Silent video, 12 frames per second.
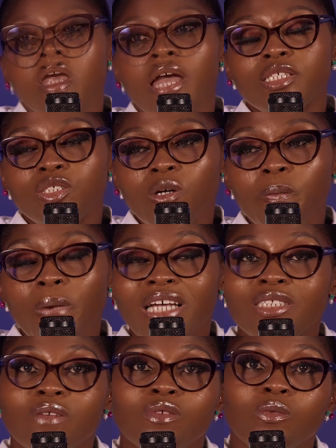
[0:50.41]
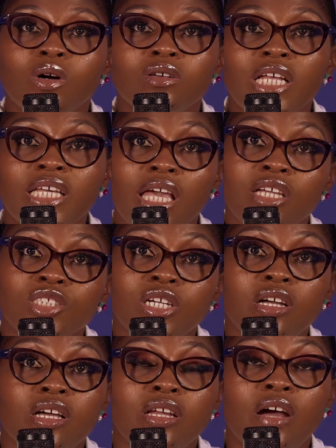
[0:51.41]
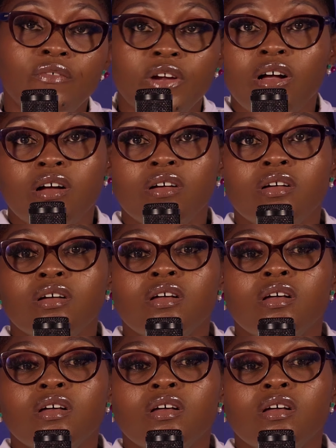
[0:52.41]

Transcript: In some parts of the world, like Asia and Africa,